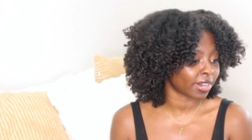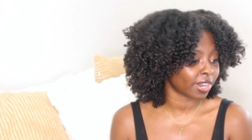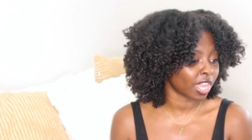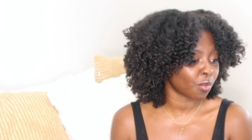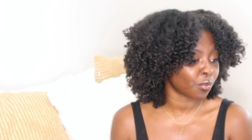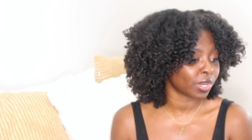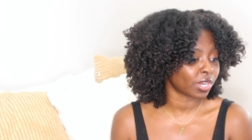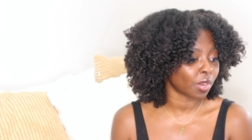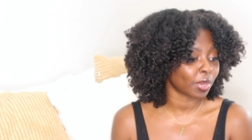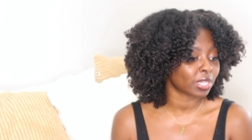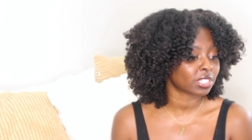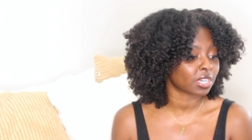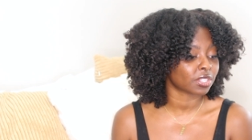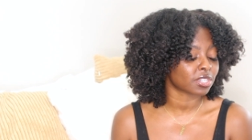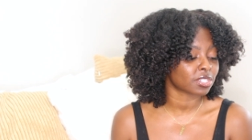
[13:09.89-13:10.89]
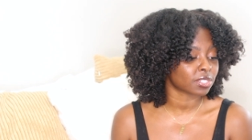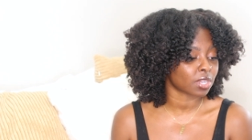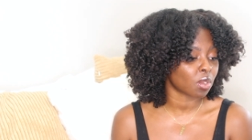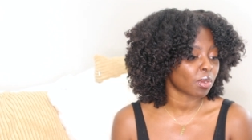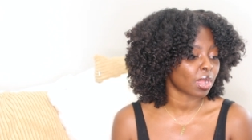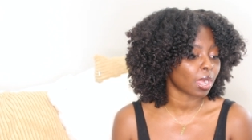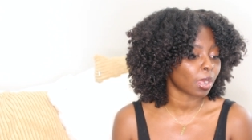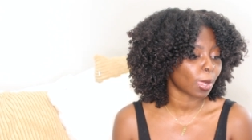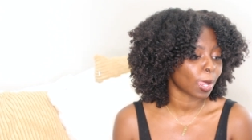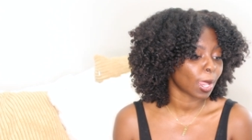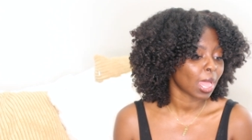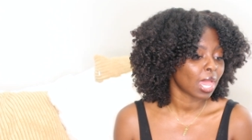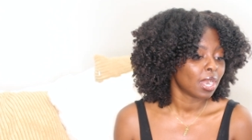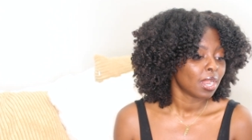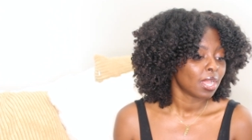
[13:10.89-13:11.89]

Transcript: and we know each other so well.